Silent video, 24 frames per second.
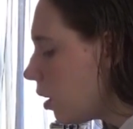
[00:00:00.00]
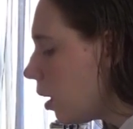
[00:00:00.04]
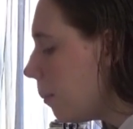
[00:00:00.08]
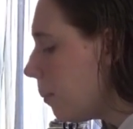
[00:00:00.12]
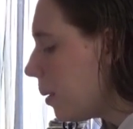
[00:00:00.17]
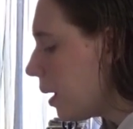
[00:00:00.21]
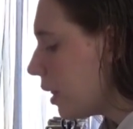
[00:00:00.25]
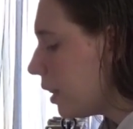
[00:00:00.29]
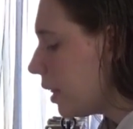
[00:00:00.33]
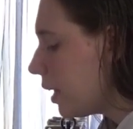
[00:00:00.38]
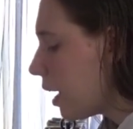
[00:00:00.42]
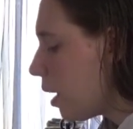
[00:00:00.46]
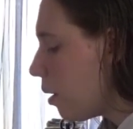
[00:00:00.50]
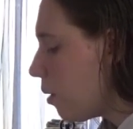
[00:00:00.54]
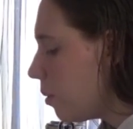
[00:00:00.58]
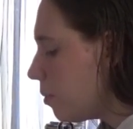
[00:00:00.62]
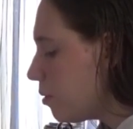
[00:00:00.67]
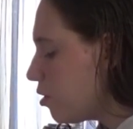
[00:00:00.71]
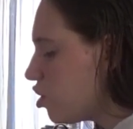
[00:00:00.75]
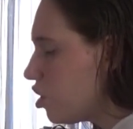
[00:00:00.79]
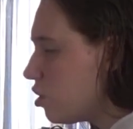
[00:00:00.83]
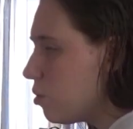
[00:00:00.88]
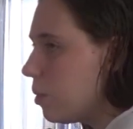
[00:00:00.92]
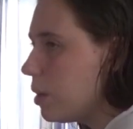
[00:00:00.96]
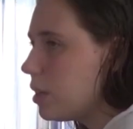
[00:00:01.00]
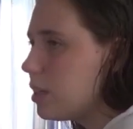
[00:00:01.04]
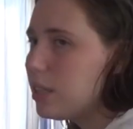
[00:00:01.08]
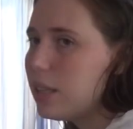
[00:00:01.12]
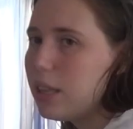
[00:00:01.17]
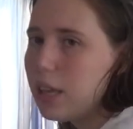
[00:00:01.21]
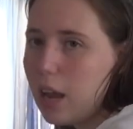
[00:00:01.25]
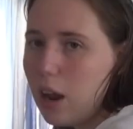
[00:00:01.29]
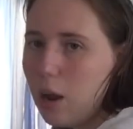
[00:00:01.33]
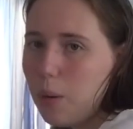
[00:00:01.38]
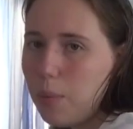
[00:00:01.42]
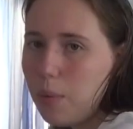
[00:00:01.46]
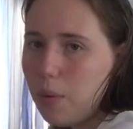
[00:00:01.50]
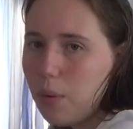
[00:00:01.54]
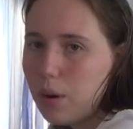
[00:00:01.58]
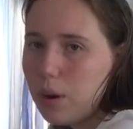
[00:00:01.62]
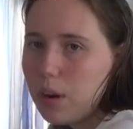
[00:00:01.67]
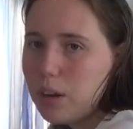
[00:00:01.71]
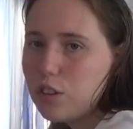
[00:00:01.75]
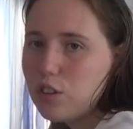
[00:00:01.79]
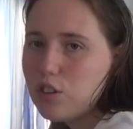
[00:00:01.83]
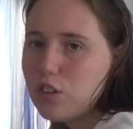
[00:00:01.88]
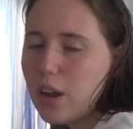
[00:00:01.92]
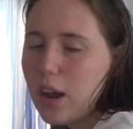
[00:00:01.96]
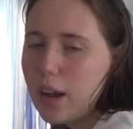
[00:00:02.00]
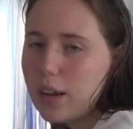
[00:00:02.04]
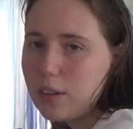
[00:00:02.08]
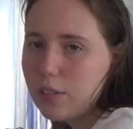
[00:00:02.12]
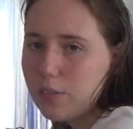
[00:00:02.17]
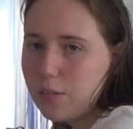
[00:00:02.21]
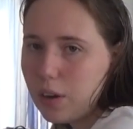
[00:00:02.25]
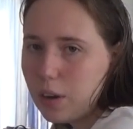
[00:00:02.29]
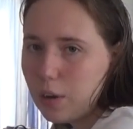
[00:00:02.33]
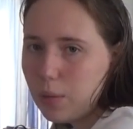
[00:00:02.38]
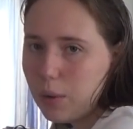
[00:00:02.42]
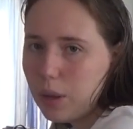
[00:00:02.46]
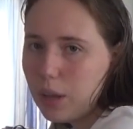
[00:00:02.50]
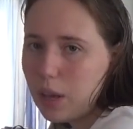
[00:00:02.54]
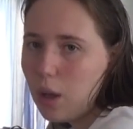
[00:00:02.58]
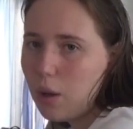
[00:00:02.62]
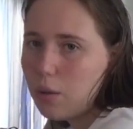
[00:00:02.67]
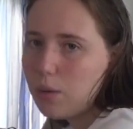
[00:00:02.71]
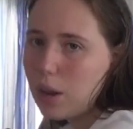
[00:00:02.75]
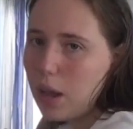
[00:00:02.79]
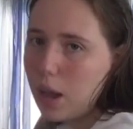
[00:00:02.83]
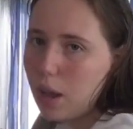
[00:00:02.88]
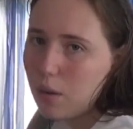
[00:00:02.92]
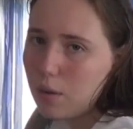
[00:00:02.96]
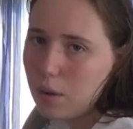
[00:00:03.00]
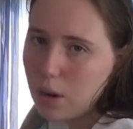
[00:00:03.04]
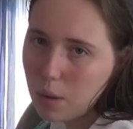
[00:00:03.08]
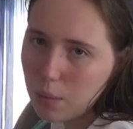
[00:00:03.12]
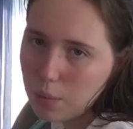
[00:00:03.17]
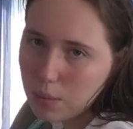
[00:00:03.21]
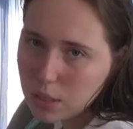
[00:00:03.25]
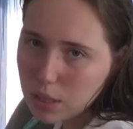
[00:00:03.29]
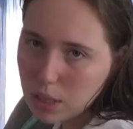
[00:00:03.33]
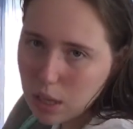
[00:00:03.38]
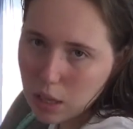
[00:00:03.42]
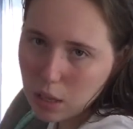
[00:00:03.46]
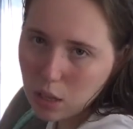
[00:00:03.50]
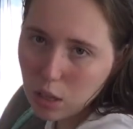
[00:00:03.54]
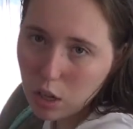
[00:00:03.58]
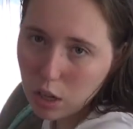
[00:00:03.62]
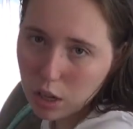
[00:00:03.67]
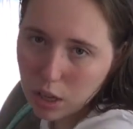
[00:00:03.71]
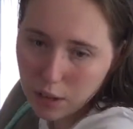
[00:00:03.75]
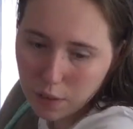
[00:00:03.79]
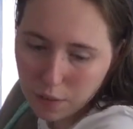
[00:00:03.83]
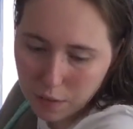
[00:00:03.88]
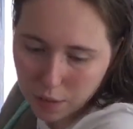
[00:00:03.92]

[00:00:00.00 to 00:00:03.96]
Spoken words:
But I like how Imogen went to the airport and tracked Federico down and was like, look, give